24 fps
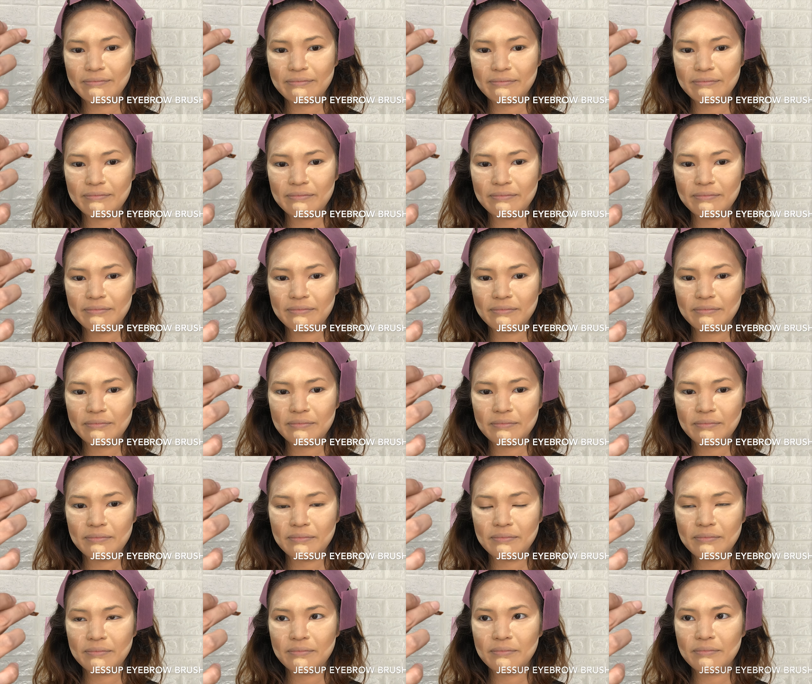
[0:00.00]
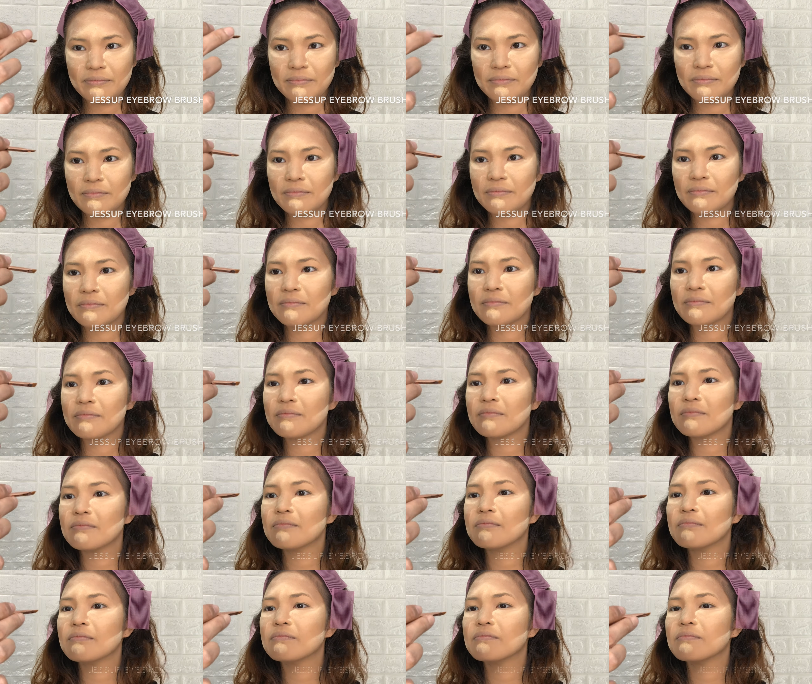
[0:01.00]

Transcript: [no speech]